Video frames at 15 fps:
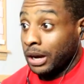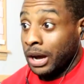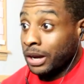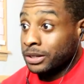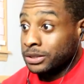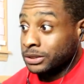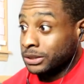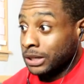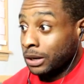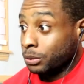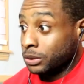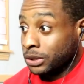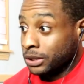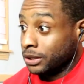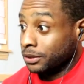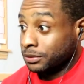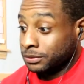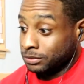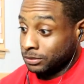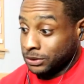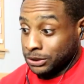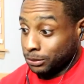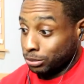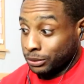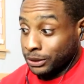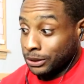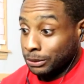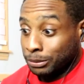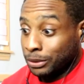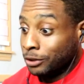honestly, I would love to
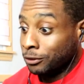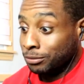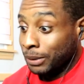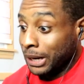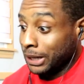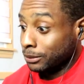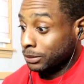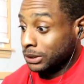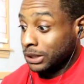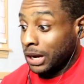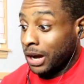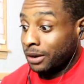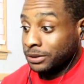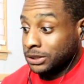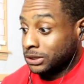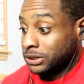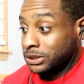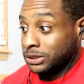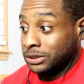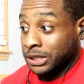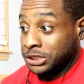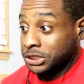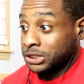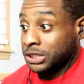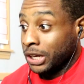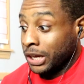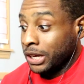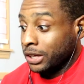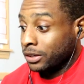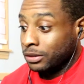bring them both back, but obviously they just
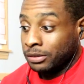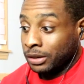can't.